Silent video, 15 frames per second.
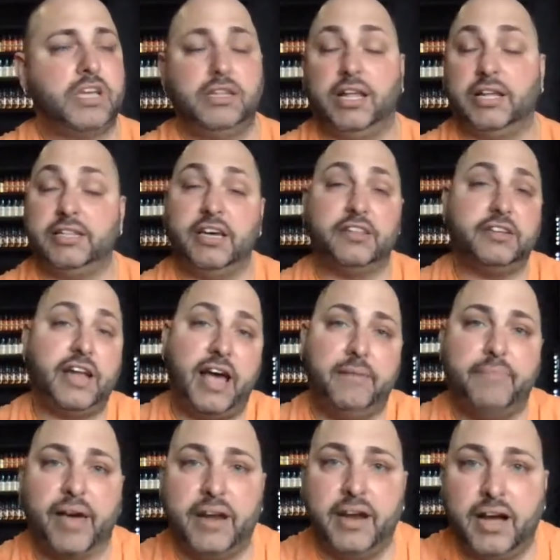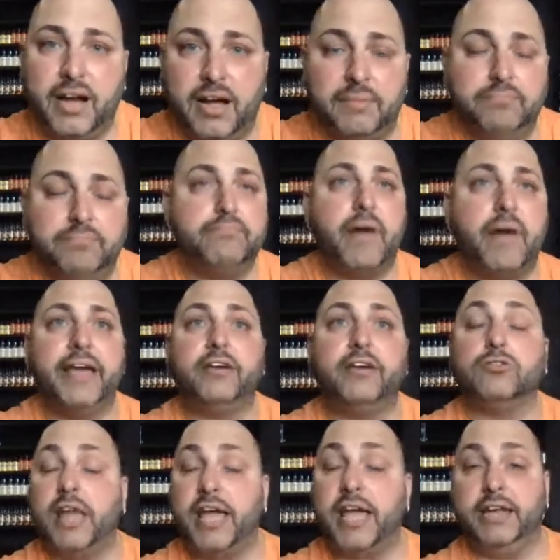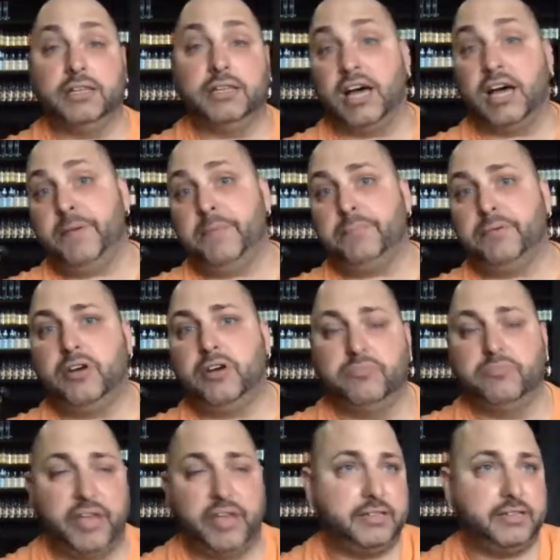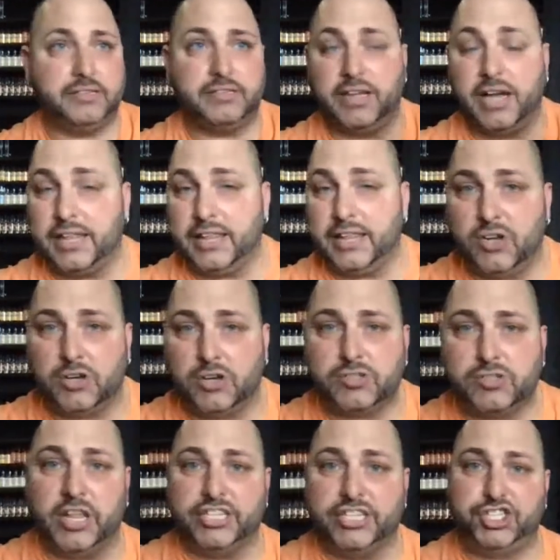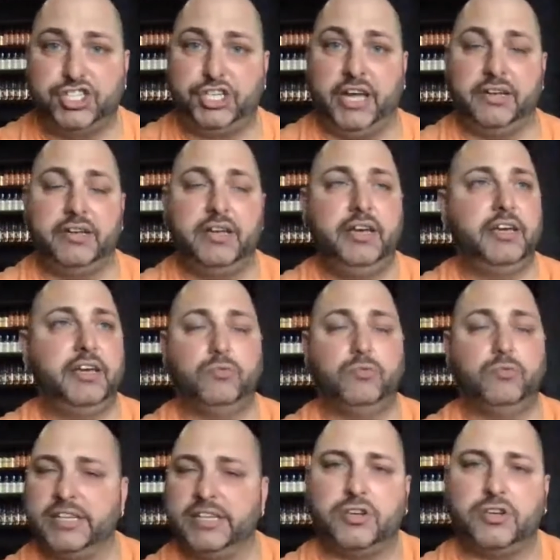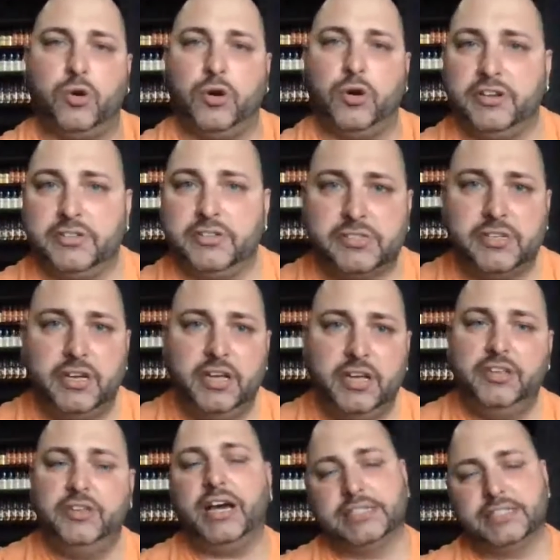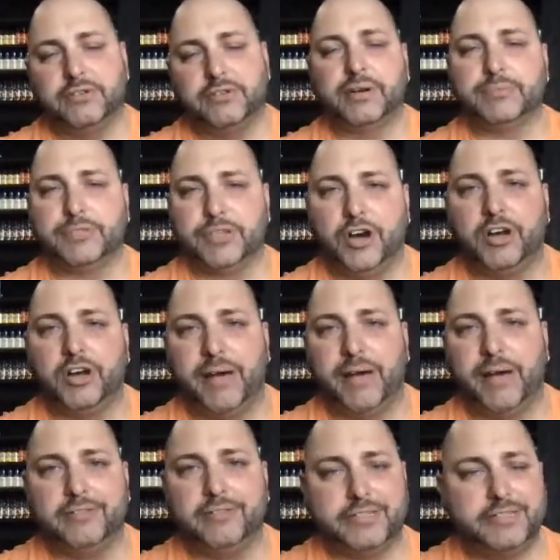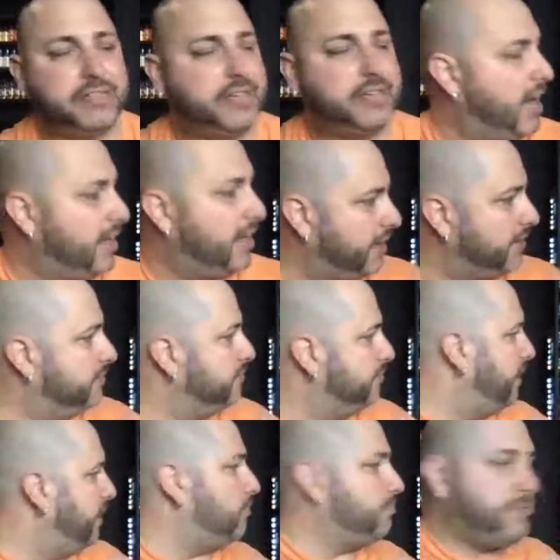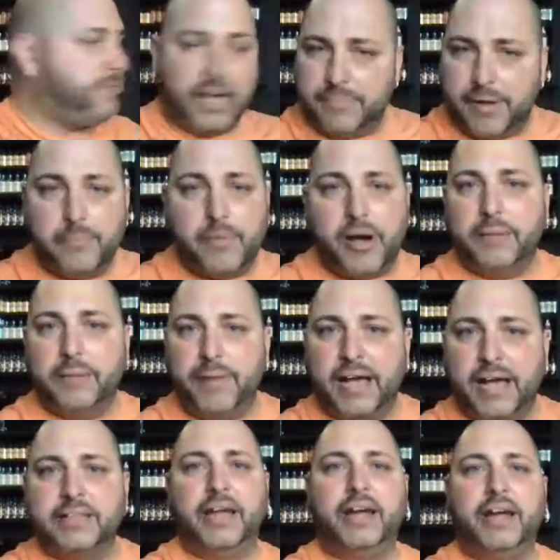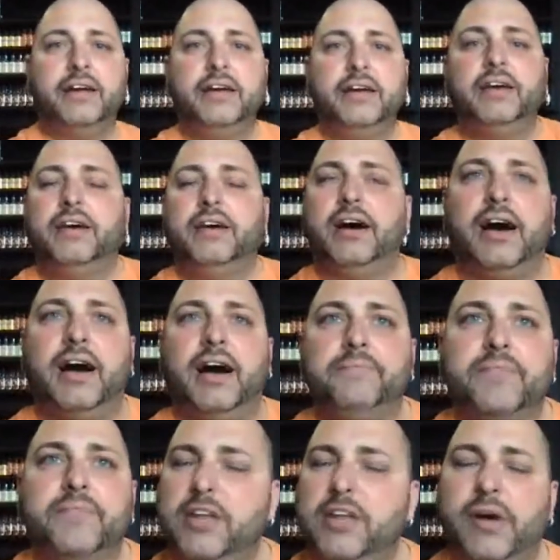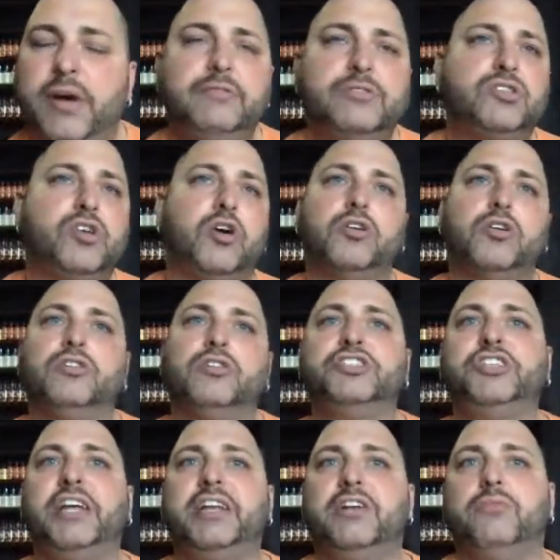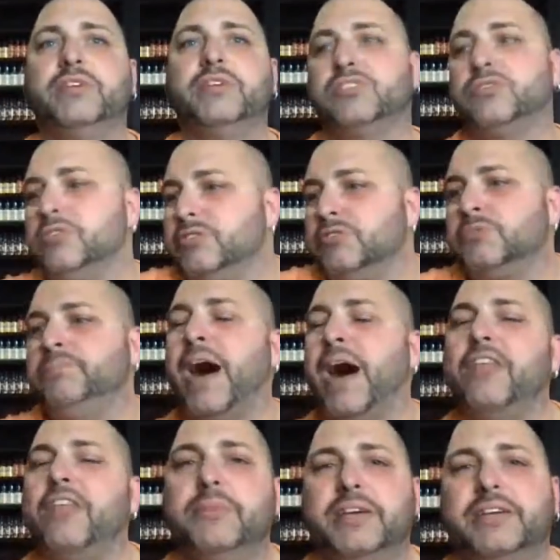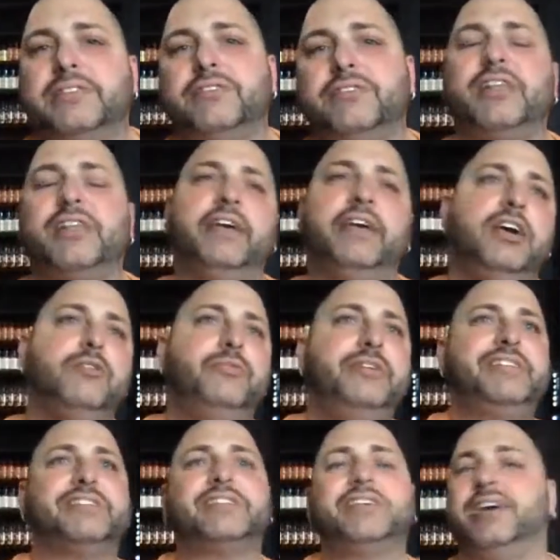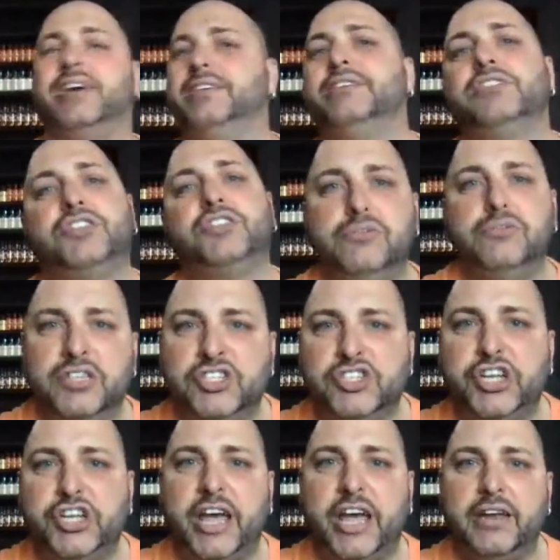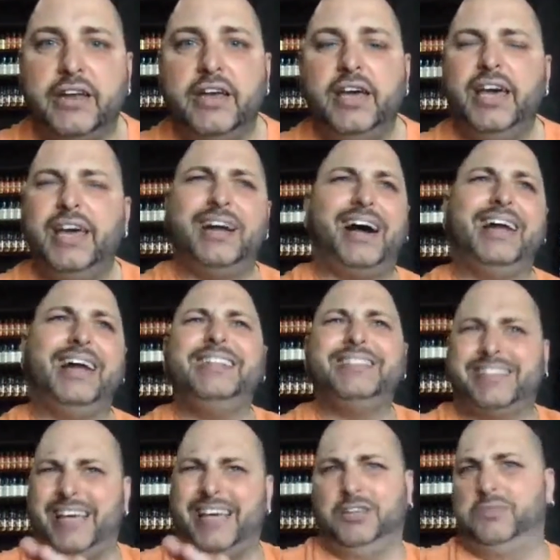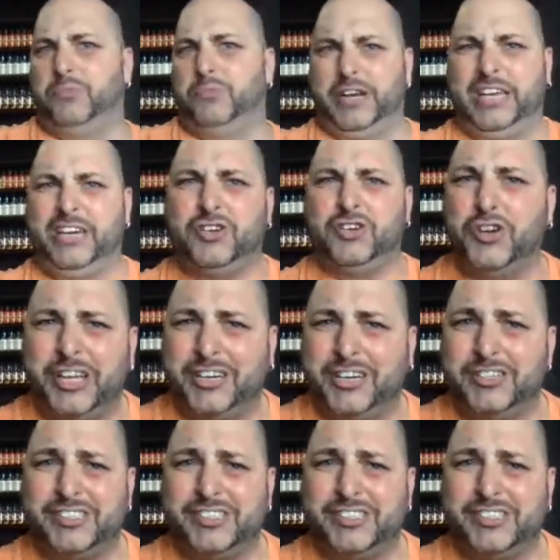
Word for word: Like the other day, I met uh, Michael Lane. A lot of people know him. They, the, guy that talks all that shit and Wicks and Coils. You guys know what I'm talking about. The, the guy that helped get my mod back there. Um, anyway, he was talking all the shit and Wicks and Coils. It was bothering me because it was like, we just got done shooting the shit. And I didn't tell him what he could and couldn't